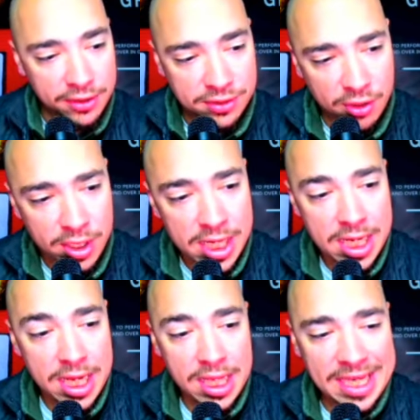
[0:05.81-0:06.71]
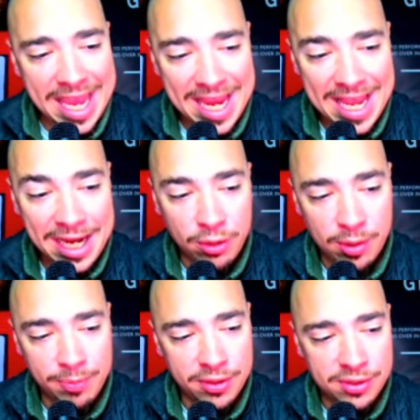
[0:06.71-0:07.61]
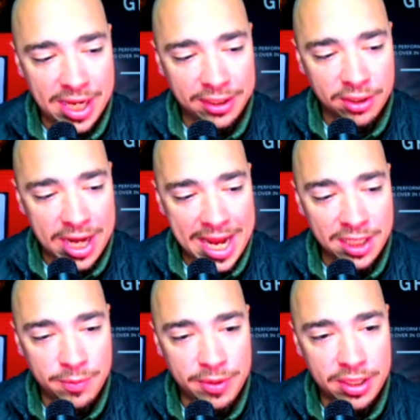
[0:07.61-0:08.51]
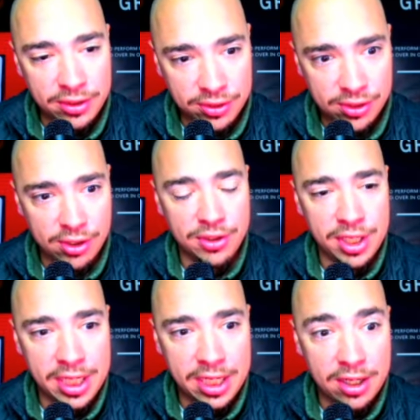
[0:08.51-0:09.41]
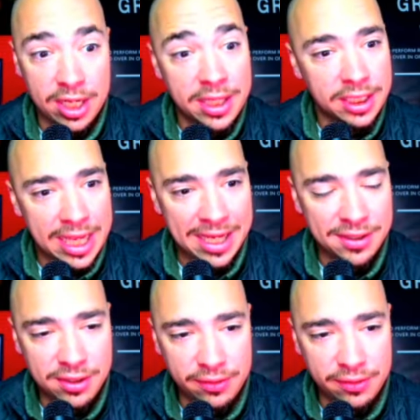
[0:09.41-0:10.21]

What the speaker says: So the AI crypto sector has been surging here in the last